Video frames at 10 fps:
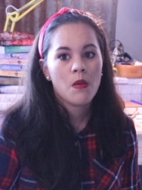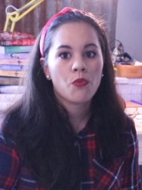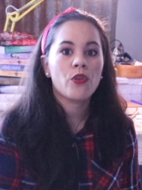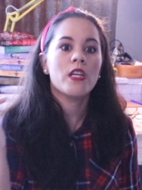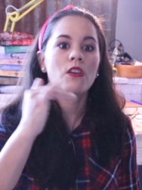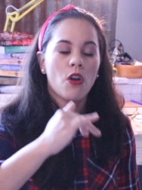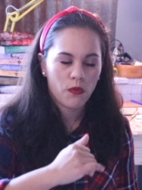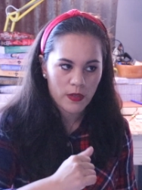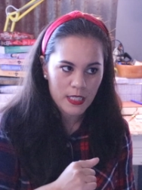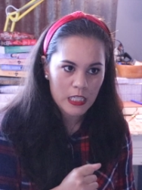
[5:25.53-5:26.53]

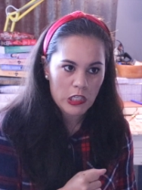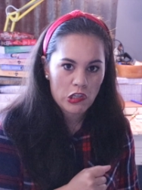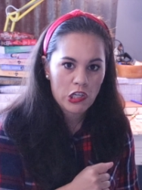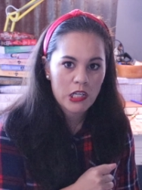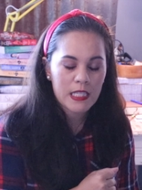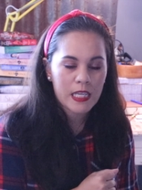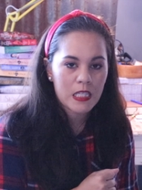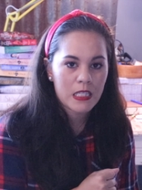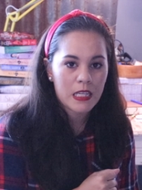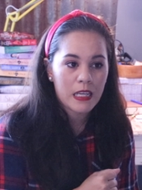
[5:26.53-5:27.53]
pre-COVID teachers
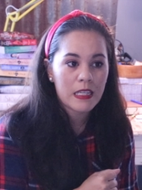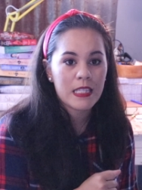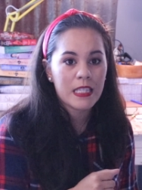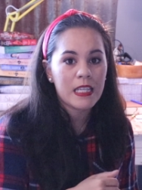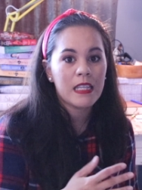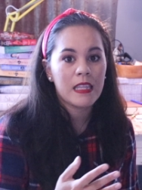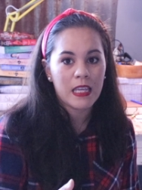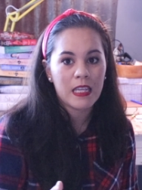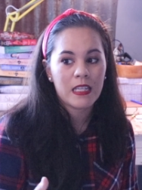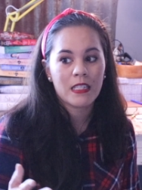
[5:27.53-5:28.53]
as, and seeing
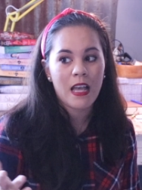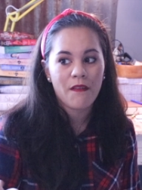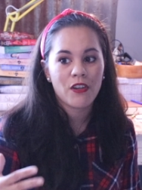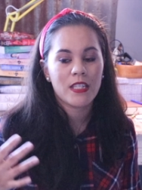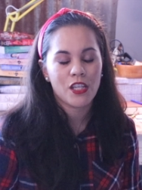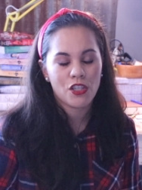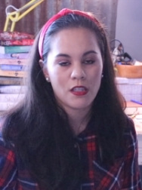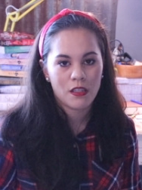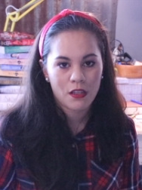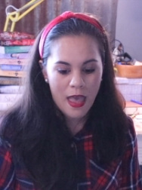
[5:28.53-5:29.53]
things,
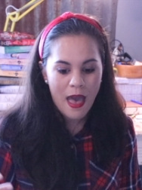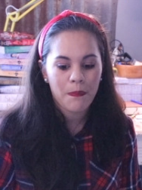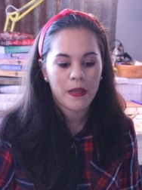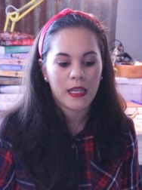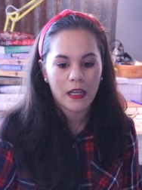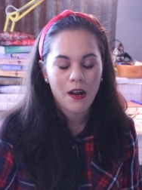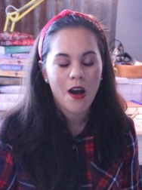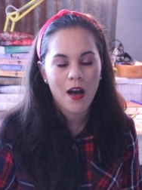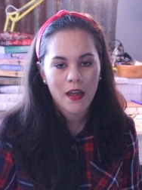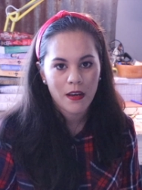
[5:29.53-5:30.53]
conversations happening
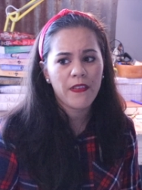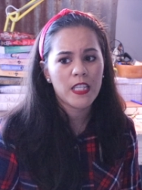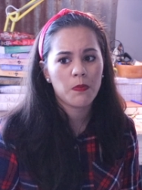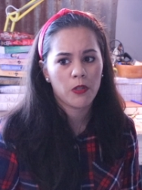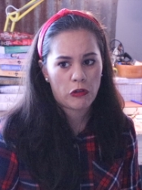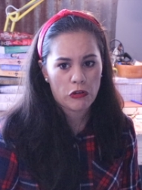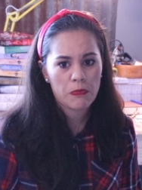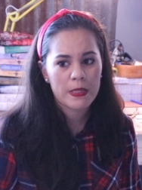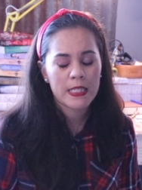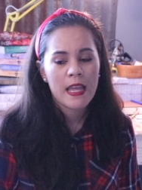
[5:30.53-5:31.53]
on Facebook
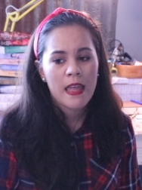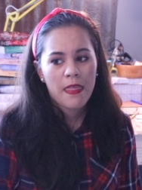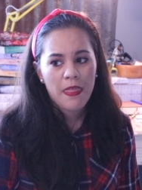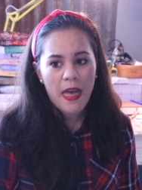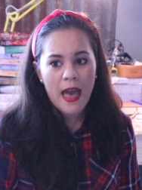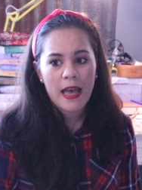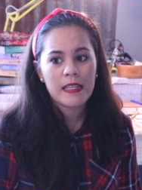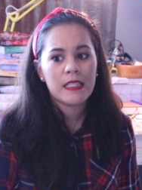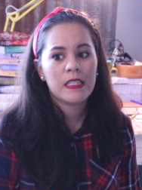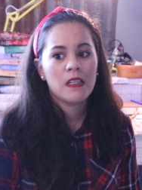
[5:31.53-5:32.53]
groups
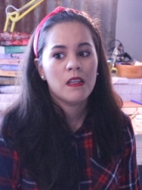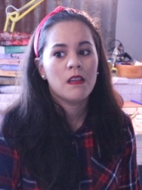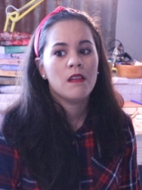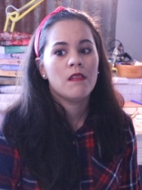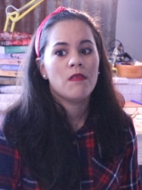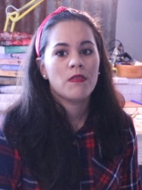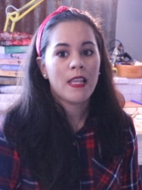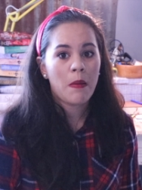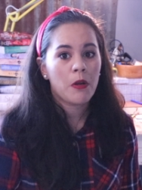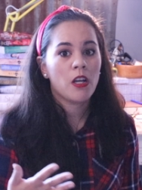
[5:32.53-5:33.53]
that
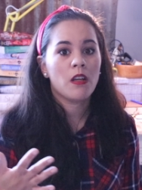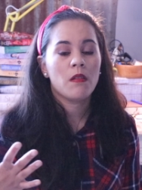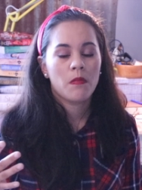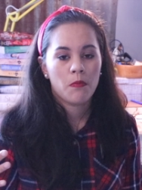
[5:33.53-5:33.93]
Summer,